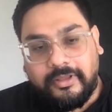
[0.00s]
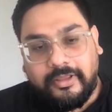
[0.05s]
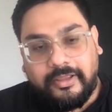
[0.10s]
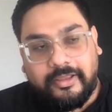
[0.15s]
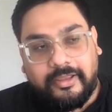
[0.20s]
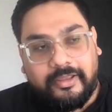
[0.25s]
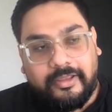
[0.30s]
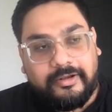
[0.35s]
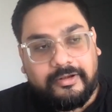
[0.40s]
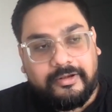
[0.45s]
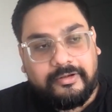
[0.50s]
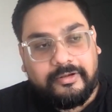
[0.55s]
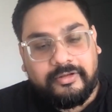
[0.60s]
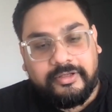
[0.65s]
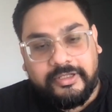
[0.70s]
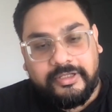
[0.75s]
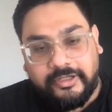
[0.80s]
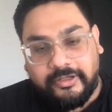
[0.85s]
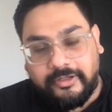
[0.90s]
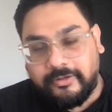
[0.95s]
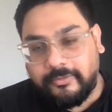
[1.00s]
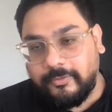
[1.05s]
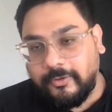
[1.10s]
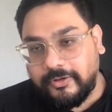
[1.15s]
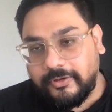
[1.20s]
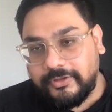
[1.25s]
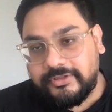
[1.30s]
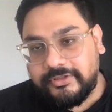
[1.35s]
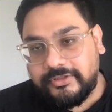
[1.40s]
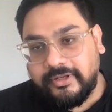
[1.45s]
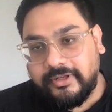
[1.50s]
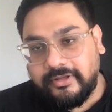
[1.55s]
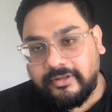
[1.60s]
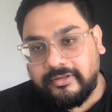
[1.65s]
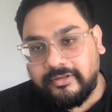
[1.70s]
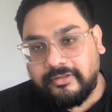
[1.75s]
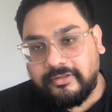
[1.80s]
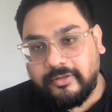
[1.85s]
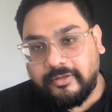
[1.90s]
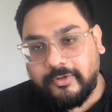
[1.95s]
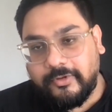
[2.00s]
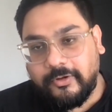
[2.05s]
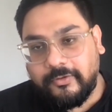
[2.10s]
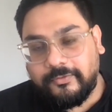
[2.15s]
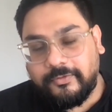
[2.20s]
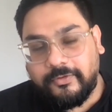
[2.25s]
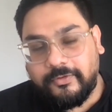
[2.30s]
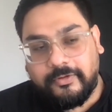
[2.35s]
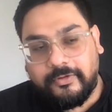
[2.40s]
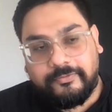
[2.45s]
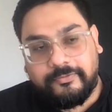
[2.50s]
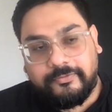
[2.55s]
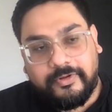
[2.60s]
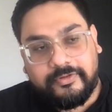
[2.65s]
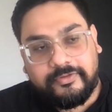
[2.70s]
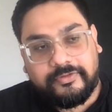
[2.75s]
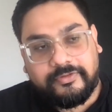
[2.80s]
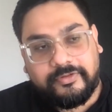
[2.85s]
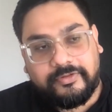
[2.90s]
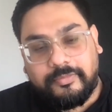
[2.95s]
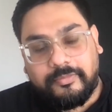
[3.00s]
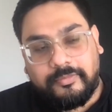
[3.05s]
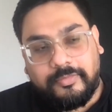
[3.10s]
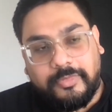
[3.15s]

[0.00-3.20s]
And near blockchain is one of our first